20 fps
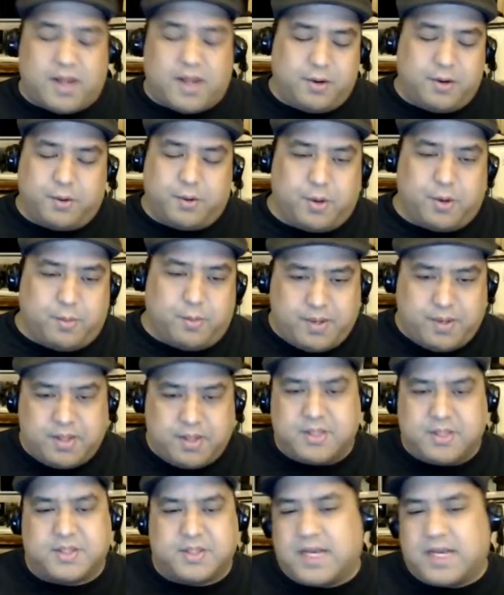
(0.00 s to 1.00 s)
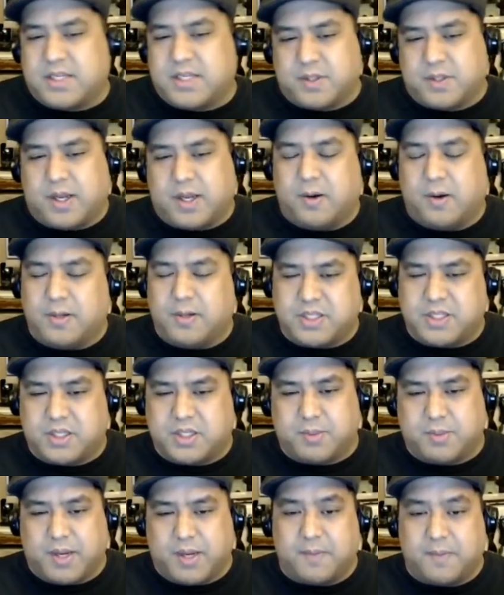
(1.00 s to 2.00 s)
I don't know, but that's how it's
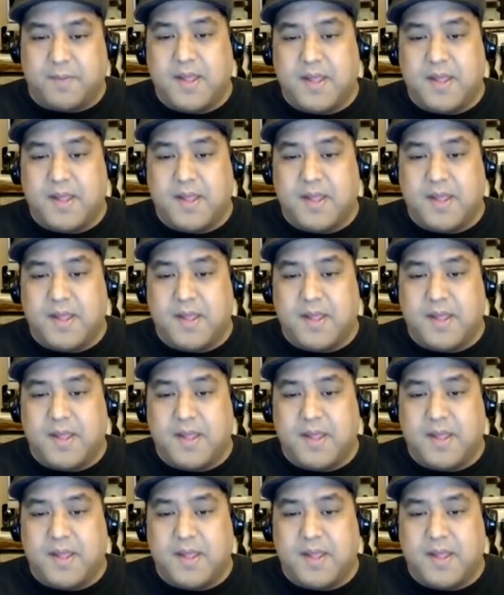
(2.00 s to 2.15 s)
explained.